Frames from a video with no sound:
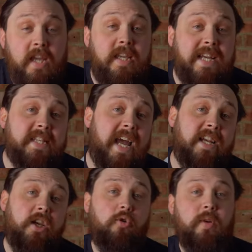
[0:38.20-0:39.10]
Yes
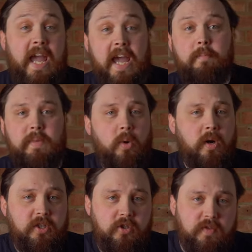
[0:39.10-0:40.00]
and no can be
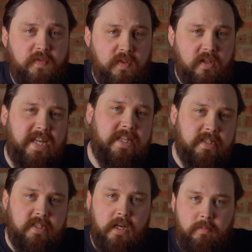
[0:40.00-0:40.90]
quite useful
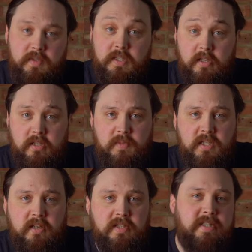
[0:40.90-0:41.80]
in some
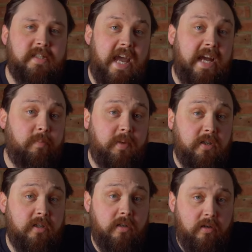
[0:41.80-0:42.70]
circumstances, and
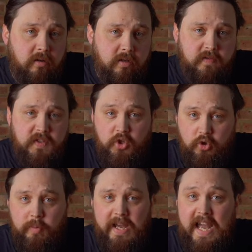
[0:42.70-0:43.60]
because a lot of
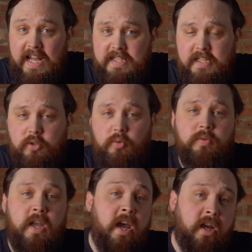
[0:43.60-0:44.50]
scuba hand
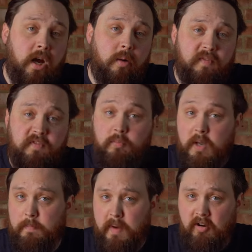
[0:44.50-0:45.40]
signals come from
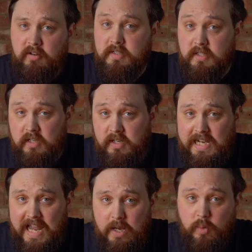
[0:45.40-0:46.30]
American
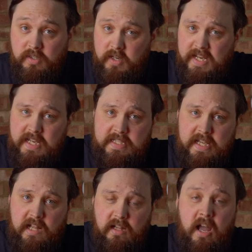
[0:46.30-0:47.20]
Sign Language,
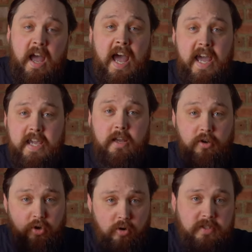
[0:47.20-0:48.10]
ASL, a
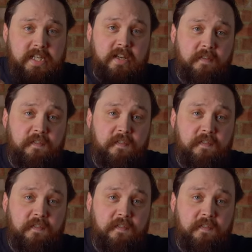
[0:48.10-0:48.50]
nodding